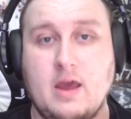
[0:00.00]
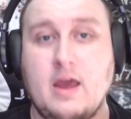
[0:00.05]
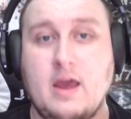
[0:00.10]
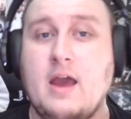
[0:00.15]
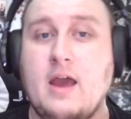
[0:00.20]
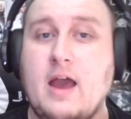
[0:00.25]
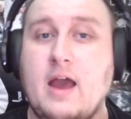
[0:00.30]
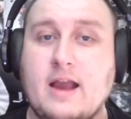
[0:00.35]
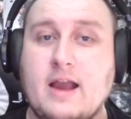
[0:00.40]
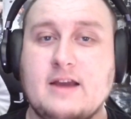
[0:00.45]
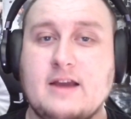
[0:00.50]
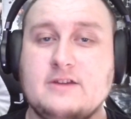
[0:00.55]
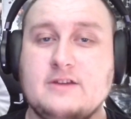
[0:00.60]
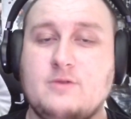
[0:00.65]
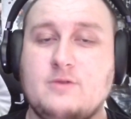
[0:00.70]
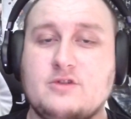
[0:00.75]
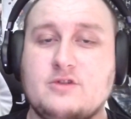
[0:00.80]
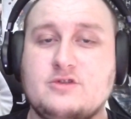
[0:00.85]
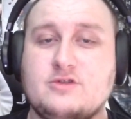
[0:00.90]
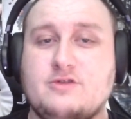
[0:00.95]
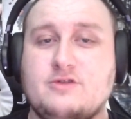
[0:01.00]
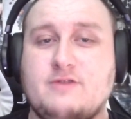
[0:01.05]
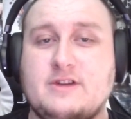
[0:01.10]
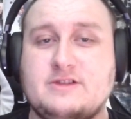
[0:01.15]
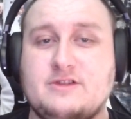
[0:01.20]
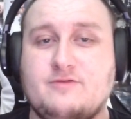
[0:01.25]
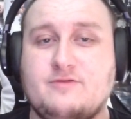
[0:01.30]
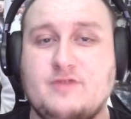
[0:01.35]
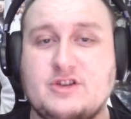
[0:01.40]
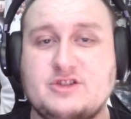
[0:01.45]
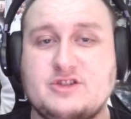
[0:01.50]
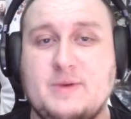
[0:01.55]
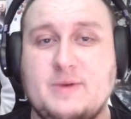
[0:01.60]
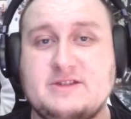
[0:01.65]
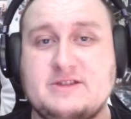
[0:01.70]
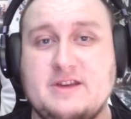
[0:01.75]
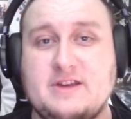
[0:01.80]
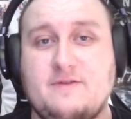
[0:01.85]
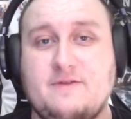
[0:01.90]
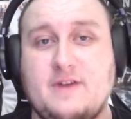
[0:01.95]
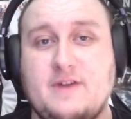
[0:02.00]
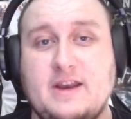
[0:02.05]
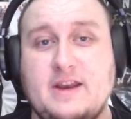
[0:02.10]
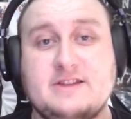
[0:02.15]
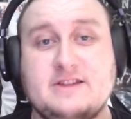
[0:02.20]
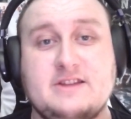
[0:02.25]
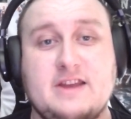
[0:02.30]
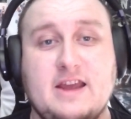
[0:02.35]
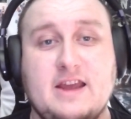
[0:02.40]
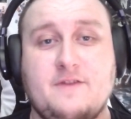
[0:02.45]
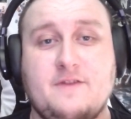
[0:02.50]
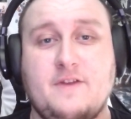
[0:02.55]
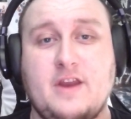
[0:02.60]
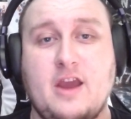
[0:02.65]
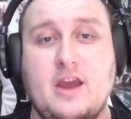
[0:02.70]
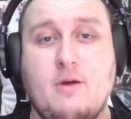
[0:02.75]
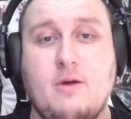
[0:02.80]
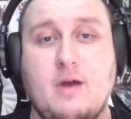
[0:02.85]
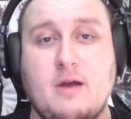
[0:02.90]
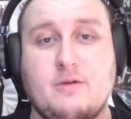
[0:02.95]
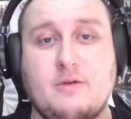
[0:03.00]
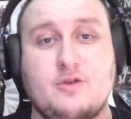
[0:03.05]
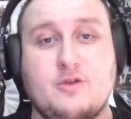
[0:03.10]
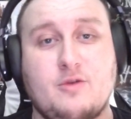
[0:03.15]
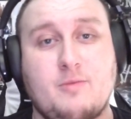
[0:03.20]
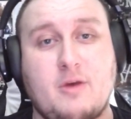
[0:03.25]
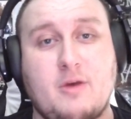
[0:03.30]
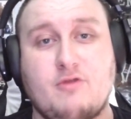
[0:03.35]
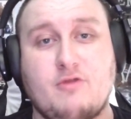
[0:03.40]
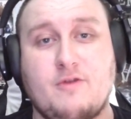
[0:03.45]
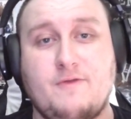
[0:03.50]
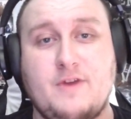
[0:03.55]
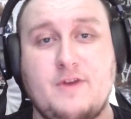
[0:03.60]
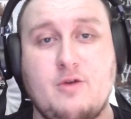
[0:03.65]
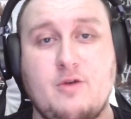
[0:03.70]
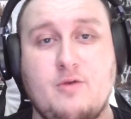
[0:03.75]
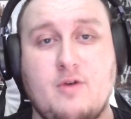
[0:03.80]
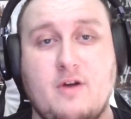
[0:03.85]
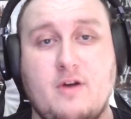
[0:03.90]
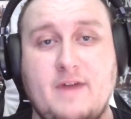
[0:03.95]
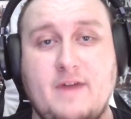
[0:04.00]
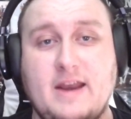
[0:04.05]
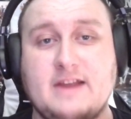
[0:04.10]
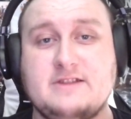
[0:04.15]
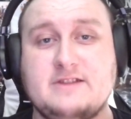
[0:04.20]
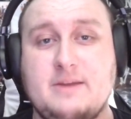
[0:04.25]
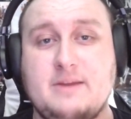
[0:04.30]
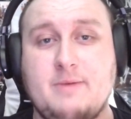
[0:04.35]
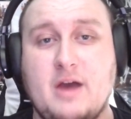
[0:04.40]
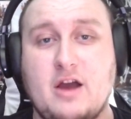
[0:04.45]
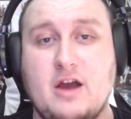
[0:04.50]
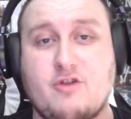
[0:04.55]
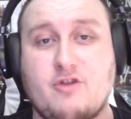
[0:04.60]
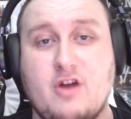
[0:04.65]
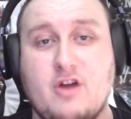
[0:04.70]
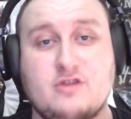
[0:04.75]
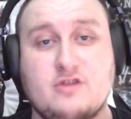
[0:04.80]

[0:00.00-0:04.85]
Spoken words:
Hi guys, welcome to the Wrestling Retrospective, and in today's video I'm doing my review of NXT Battleground